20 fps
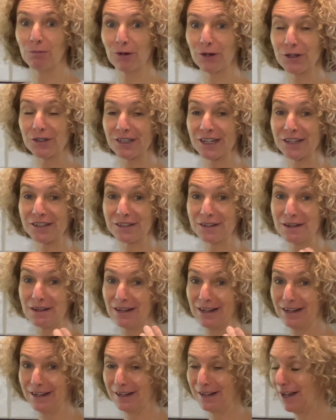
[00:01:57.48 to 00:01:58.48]
process,
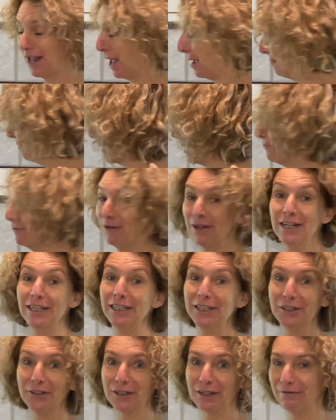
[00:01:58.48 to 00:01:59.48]
but I'm
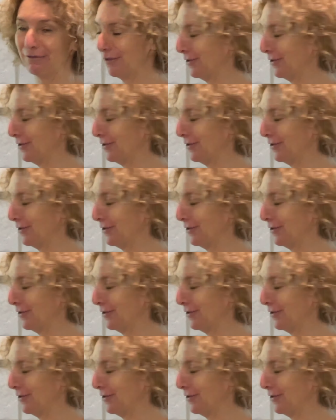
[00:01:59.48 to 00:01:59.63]
really looking